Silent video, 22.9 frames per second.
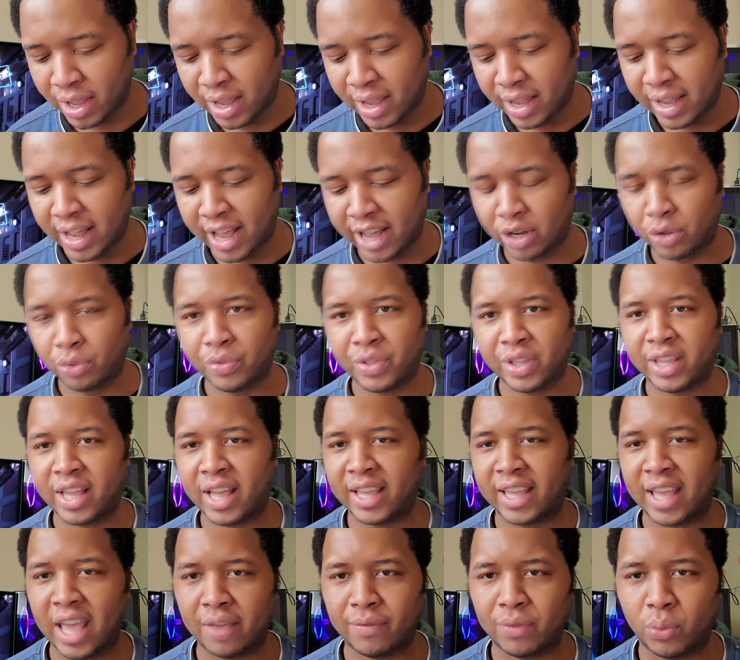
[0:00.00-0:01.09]
I don't think I
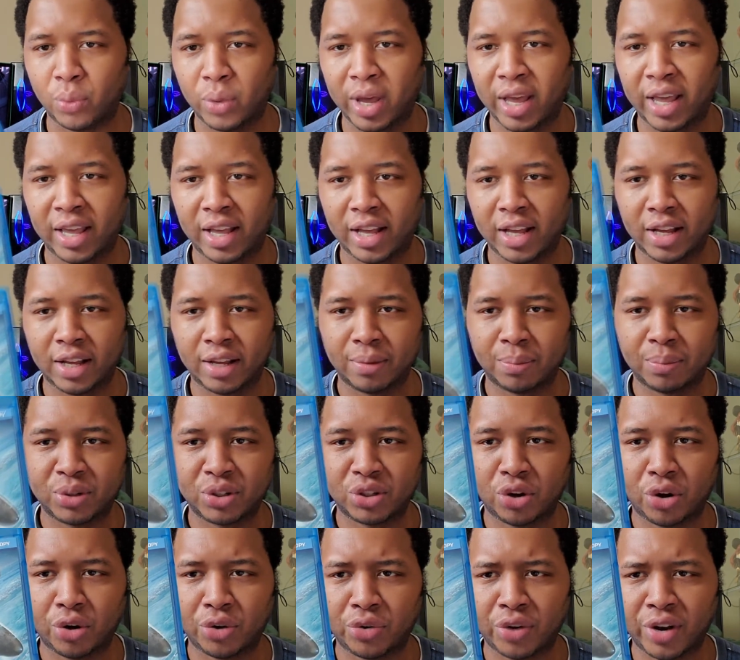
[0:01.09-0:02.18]
gave away
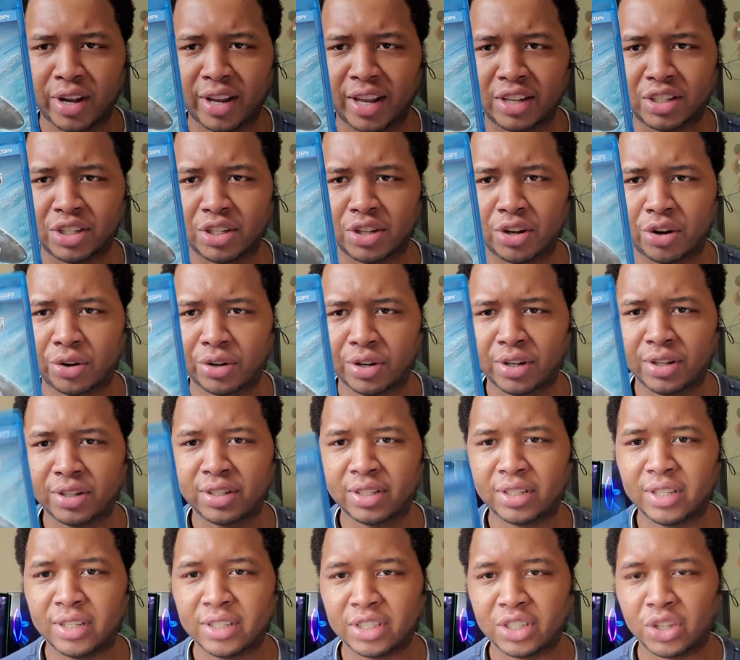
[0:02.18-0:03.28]
Star Trek Into Darkness.
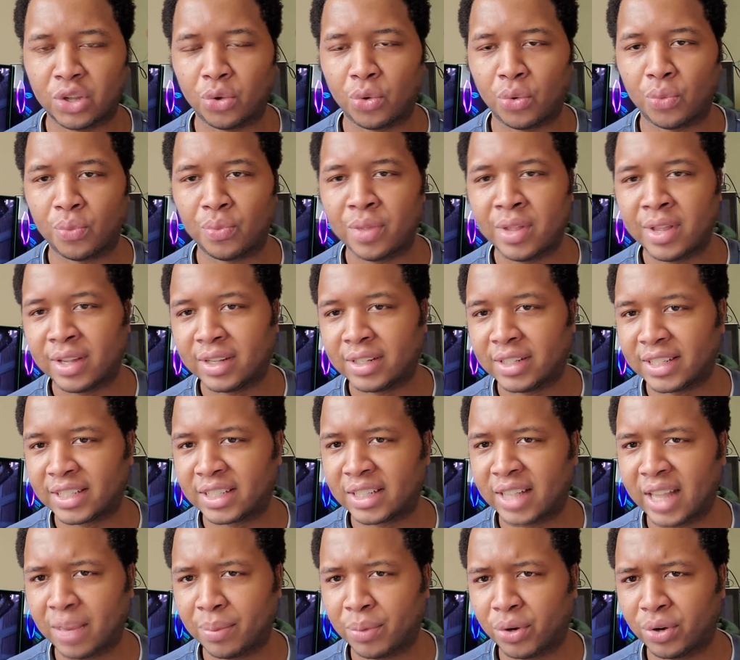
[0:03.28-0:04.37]
So
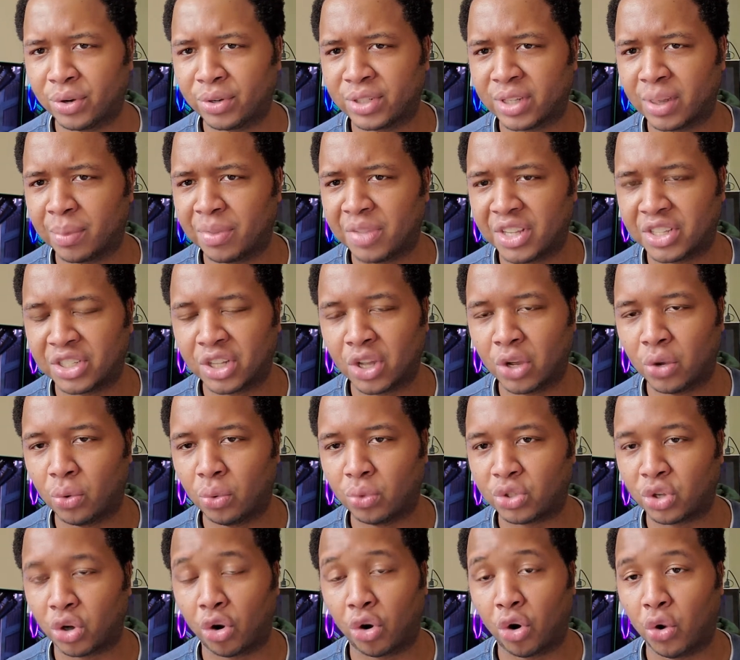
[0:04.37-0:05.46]
disclaimer, some of these codes
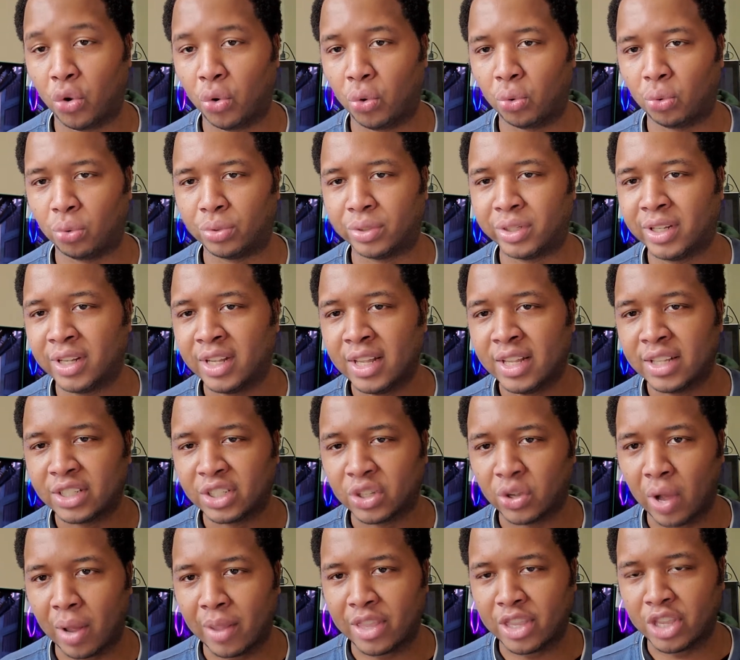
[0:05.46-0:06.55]
are old, so I
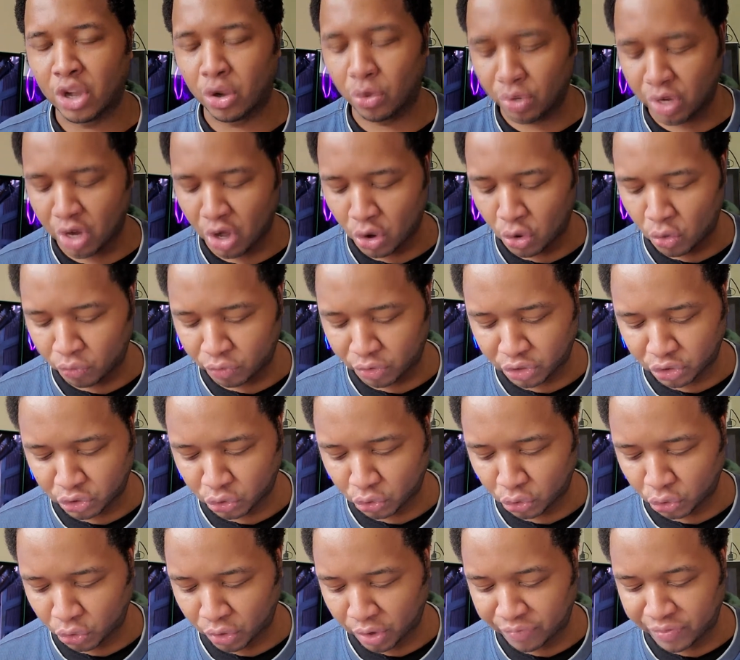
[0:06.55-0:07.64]
don't know for
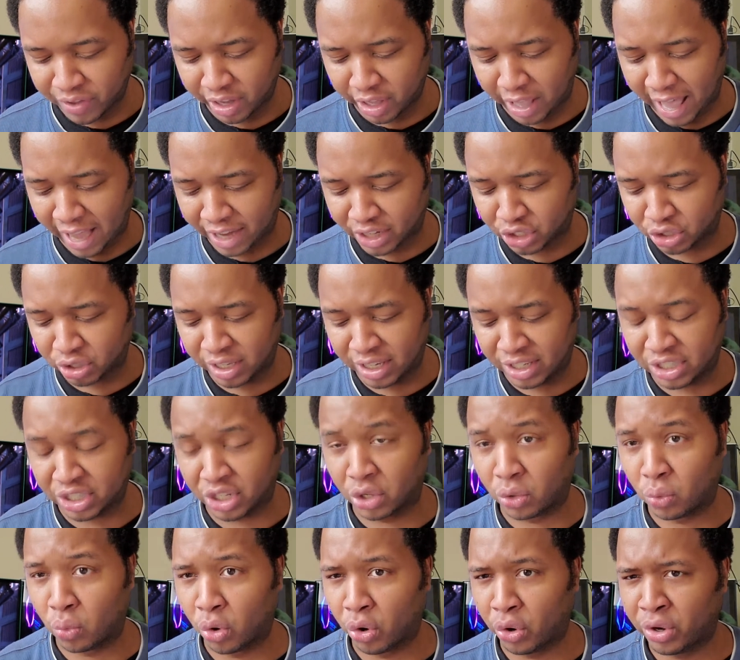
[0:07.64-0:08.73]
sure if they actually still
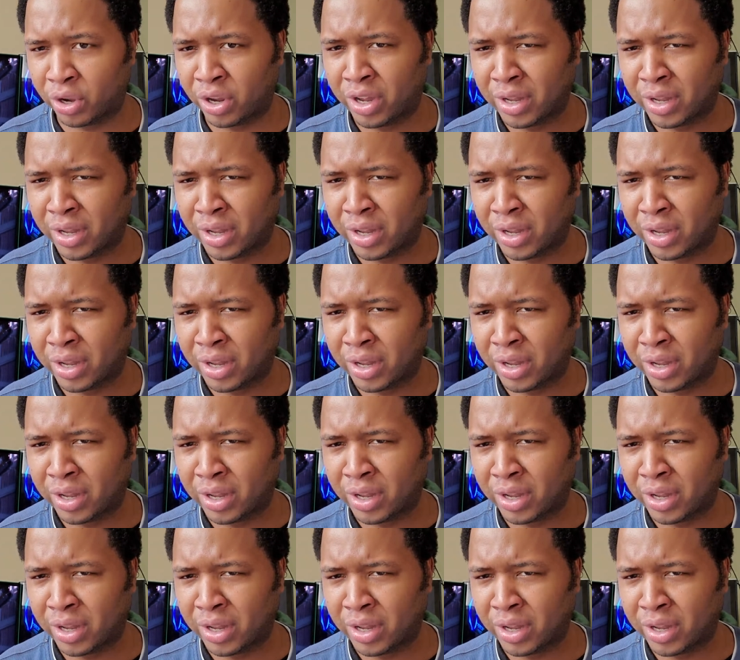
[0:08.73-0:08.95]
work.